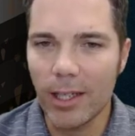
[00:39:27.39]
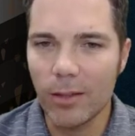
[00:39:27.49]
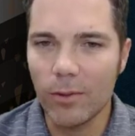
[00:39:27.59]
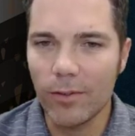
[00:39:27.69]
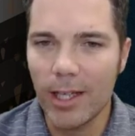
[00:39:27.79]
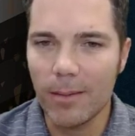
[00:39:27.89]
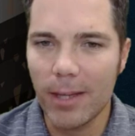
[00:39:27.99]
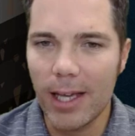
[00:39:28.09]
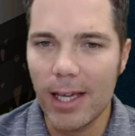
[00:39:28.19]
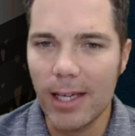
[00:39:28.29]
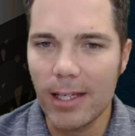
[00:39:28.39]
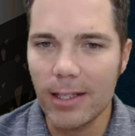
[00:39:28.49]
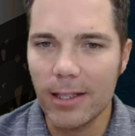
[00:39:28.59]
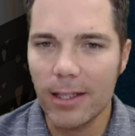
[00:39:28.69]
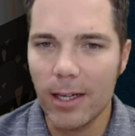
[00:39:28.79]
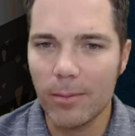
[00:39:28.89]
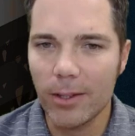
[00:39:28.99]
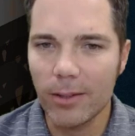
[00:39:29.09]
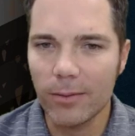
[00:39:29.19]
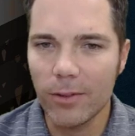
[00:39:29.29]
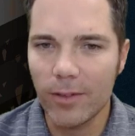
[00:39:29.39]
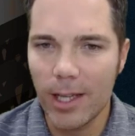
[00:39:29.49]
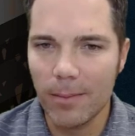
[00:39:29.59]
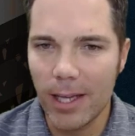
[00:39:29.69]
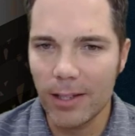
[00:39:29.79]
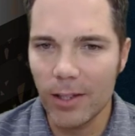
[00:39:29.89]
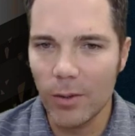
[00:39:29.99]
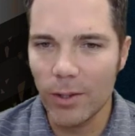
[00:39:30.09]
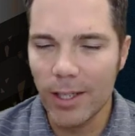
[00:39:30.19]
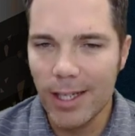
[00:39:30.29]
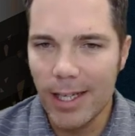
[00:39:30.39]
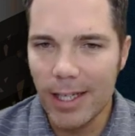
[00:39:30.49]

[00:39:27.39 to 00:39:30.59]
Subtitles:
We got a Wolfcamp A upper, Wolfcamp A lower,